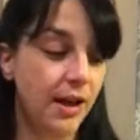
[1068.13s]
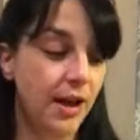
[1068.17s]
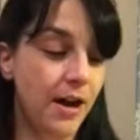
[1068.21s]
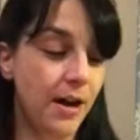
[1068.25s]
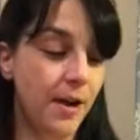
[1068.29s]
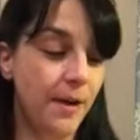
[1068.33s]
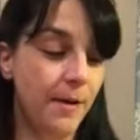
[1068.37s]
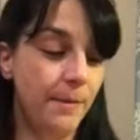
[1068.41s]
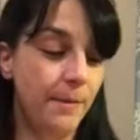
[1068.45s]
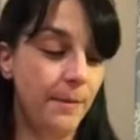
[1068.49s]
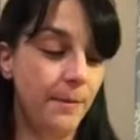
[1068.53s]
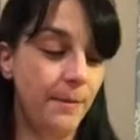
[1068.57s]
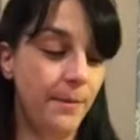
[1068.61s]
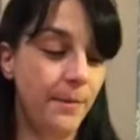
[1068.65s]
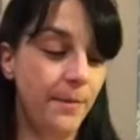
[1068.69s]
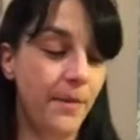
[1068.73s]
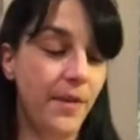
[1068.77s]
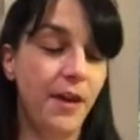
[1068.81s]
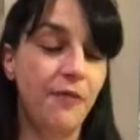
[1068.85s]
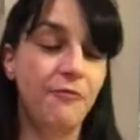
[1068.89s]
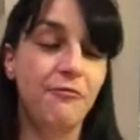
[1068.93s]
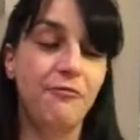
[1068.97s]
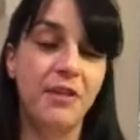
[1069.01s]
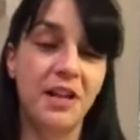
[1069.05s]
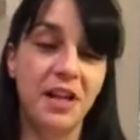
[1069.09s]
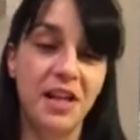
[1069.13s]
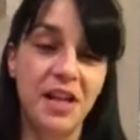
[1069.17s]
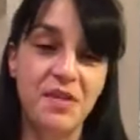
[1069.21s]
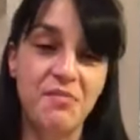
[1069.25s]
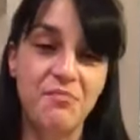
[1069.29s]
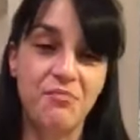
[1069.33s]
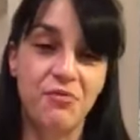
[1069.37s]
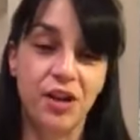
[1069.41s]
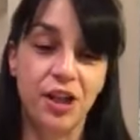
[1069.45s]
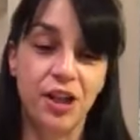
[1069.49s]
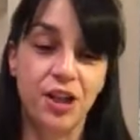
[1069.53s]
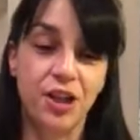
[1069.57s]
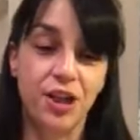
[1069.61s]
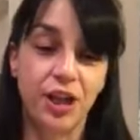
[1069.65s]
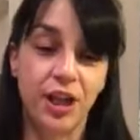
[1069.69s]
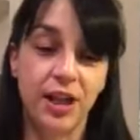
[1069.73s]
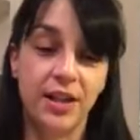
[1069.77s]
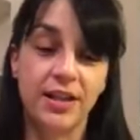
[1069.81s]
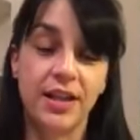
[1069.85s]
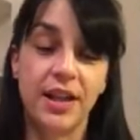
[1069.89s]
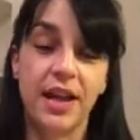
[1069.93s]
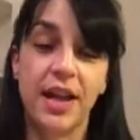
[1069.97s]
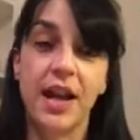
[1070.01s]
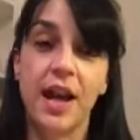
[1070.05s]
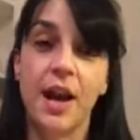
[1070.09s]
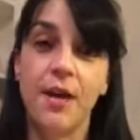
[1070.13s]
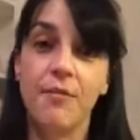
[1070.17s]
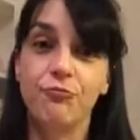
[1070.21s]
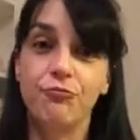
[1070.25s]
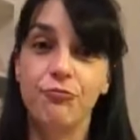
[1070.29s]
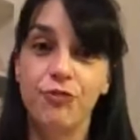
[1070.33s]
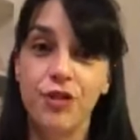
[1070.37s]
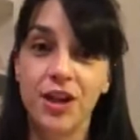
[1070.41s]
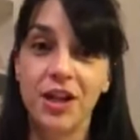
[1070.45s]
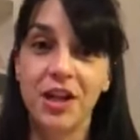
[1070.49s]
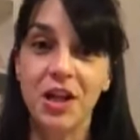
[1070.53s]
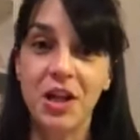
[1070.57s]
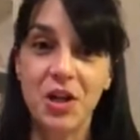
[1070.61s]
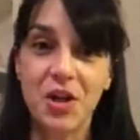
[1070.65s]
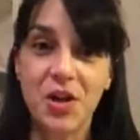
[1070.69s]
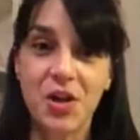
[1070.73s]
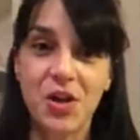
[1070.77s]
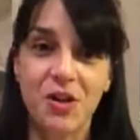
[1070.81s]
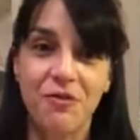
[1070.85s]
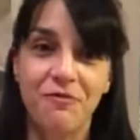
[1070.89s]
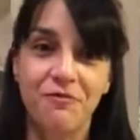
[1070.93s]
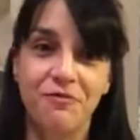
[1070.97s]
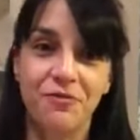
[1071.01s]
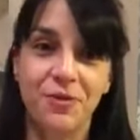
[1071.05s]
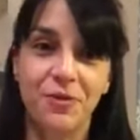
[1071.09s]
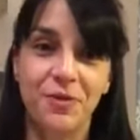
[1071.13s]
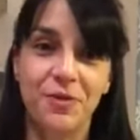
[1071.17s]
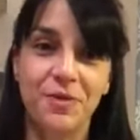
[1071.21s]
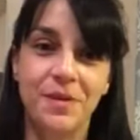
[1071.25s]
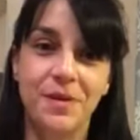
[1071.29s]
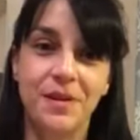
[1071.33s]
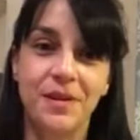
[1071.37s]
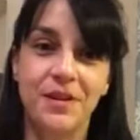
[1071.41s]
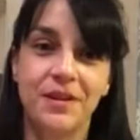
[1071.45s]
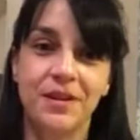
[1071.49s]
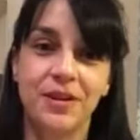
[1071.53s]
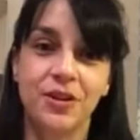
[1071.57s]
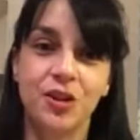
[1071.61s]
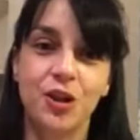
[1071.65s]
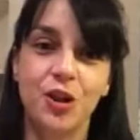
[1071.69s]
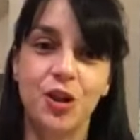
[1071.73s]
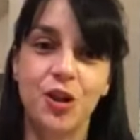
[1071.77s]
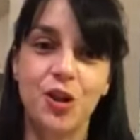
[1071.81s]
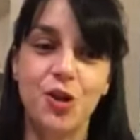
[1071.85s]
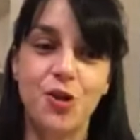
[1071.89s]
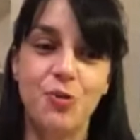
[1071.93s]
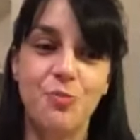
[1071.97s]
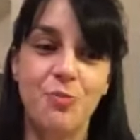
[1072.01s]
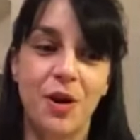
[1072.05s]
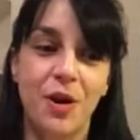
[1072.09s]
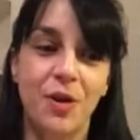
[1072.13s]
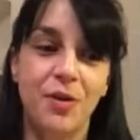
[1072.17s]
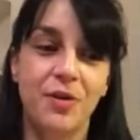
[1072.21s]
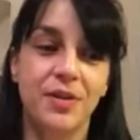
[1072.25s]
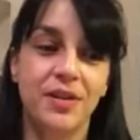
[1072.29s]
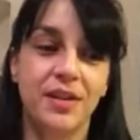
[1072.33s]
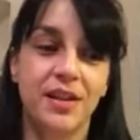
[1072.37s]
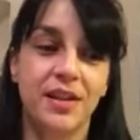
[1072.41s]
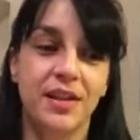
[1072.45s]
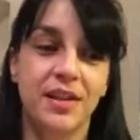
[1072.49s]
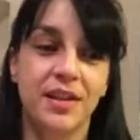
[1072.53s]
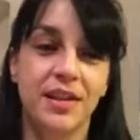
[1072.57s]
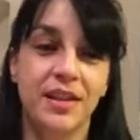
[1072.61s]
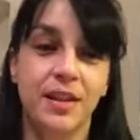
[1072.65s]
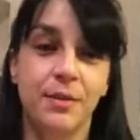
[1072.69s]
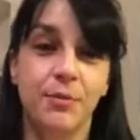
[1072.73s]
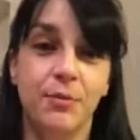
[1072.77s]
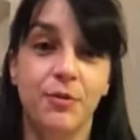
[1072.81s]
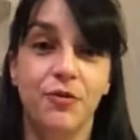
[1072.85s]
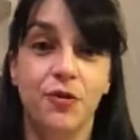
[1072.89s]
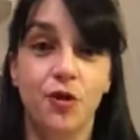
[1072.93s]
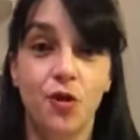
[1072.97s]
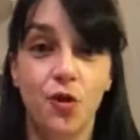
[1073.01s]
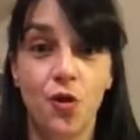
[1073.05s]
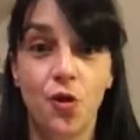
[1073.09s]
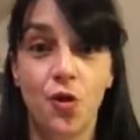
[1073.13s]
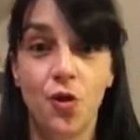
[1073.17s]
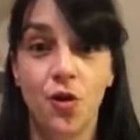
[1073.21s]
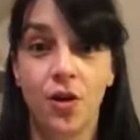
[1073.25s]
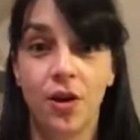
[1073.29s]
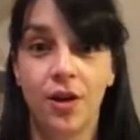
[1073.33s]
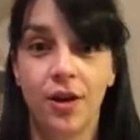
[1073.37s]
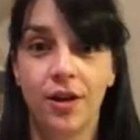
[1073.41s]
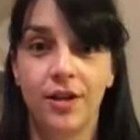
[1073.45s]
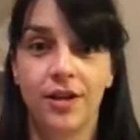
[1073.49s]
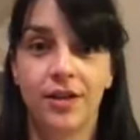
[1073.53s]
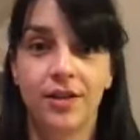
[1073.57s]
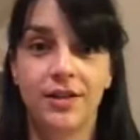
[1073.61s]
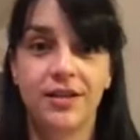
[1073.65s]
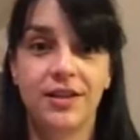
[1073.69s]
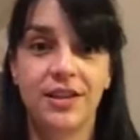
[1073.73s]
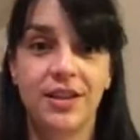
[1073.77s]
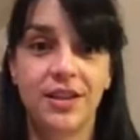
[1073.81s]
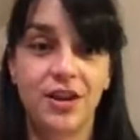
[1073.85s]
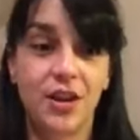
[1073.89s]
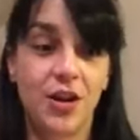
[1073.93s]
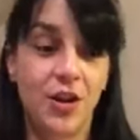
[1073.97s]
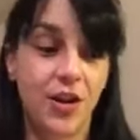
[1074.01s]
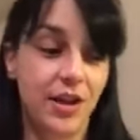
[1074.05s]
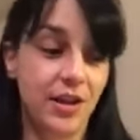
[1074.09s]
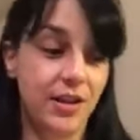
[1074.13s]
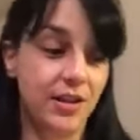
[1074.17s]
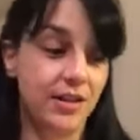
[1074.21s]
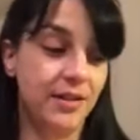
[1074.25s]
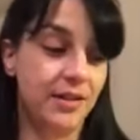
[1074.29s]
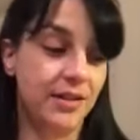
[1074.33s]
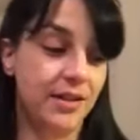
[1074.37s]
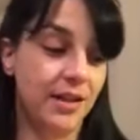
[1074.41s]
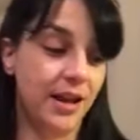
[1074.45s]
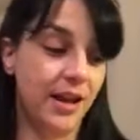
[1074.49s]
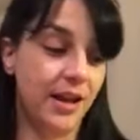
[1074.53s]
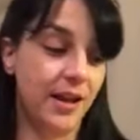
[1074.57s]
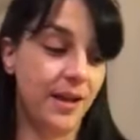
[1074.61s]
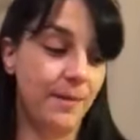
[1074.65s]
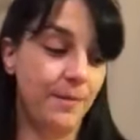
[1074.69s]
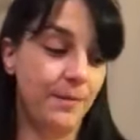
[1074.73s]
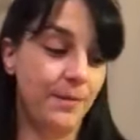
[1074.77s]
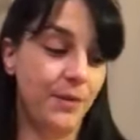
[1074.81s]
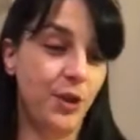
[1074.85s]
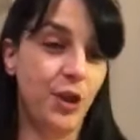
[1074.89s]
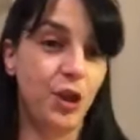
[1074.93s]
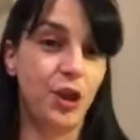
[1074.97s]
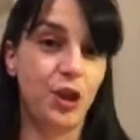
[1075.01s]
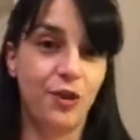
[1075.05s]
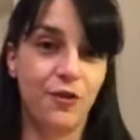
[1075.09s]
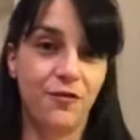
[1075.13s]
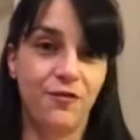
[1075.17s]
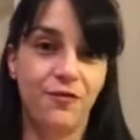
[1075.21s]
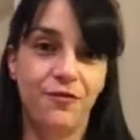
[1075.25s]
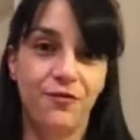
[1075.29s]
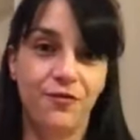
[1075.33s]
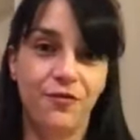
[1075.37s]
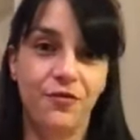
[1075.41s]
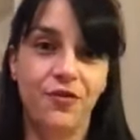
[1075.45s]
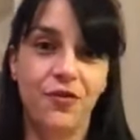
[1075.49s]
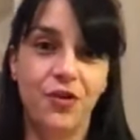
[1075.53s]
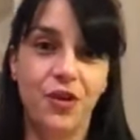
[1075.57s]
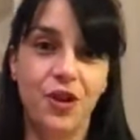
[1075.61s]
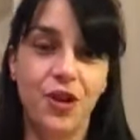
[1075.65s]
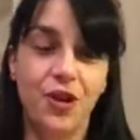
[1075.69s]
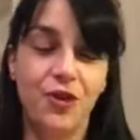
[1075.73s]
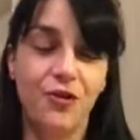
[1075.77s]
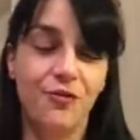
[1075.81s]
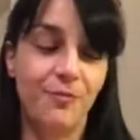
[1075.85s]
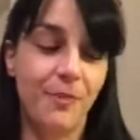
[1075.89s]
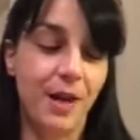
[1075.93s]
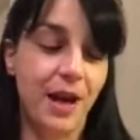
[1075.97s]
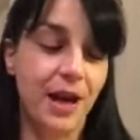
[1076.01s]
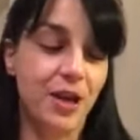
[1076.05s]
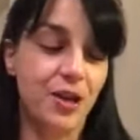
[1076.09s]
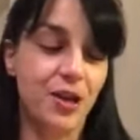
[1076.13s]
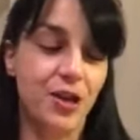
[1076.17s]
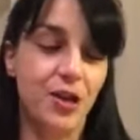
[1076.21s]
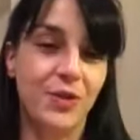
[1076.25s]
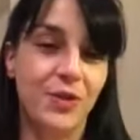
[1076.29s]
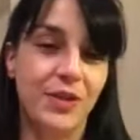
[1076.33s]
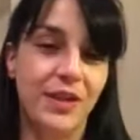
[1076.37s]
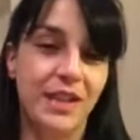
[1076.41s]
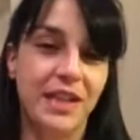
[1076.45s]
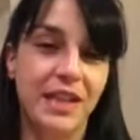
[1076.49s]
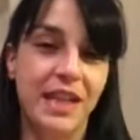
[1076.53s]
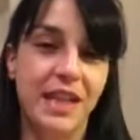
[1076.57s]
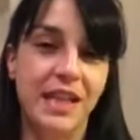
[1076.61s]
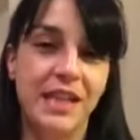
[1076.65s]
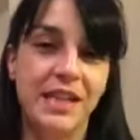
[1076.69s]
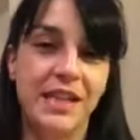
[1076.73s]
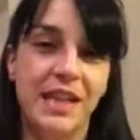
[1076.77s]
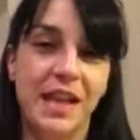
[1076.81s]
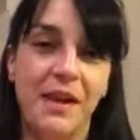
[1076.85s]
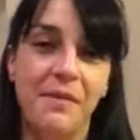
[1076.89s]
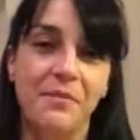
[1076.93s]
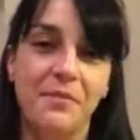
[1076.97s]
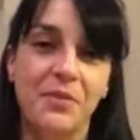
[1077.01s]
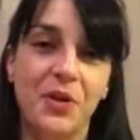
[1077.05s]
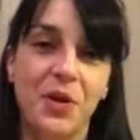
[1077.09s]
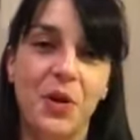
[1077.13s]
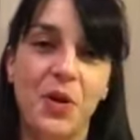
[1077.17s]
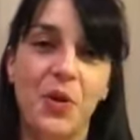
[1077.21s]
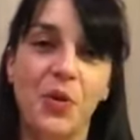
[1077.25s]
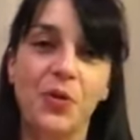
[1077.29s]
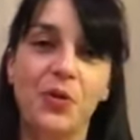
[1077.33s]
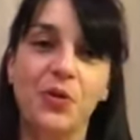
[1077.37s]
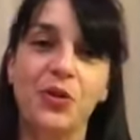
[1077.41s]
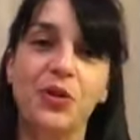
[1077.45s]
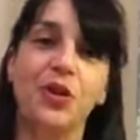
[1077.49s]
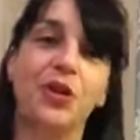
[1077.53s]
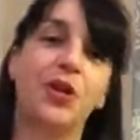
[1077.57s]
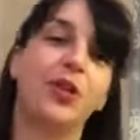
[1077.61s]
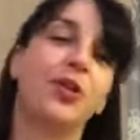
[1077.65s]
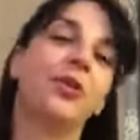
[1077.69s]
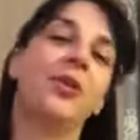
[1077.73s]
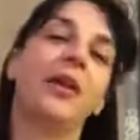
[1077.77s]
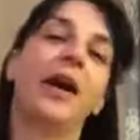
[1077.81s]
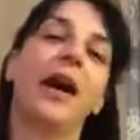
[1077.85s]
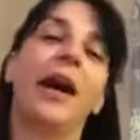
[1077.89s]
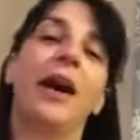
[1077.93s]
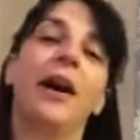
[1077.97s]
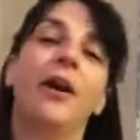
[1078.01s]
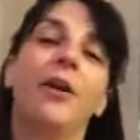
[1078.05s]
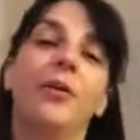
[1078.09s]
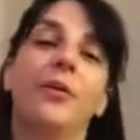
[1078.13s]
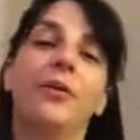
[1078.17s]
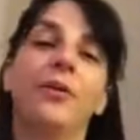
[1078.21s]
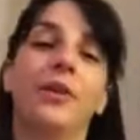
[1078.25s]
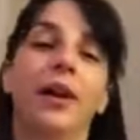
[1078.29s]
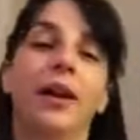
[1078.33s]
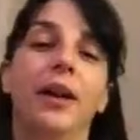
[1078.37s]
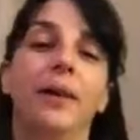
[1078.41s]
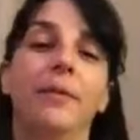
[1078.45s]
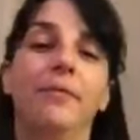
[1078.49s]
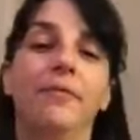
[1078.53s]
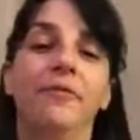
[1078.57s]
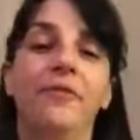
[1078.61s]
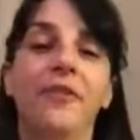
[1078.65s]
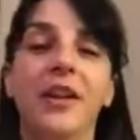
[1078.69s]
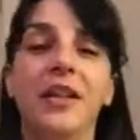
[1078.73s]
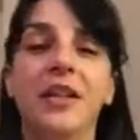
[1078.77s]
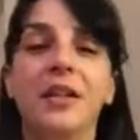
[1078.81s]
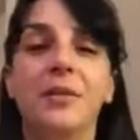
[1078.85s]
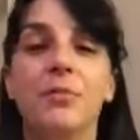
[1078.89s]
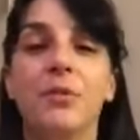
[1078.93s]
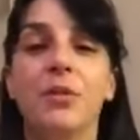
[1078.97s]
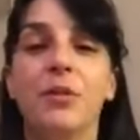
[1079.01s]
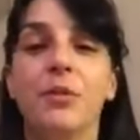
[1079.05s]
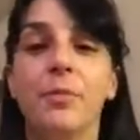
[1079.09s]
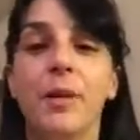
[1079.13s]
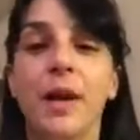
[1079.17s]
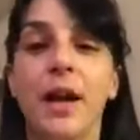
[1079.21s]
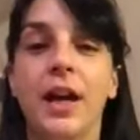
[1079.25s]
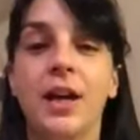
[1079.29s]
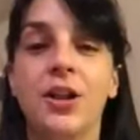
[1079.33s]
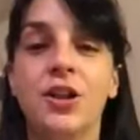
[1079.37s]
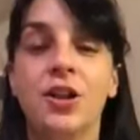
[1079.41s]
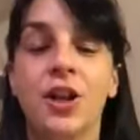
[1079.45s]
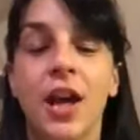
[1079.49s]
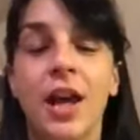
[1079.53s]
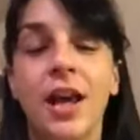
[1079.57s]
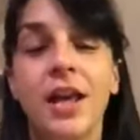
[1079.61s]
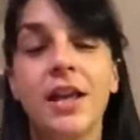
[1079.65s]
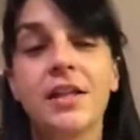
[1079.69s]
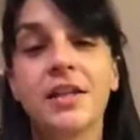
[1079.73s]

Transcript: I really appreciate it, and I'm really looking forward to you posting some of your designs that you've made using these stamps onto our Facebook page.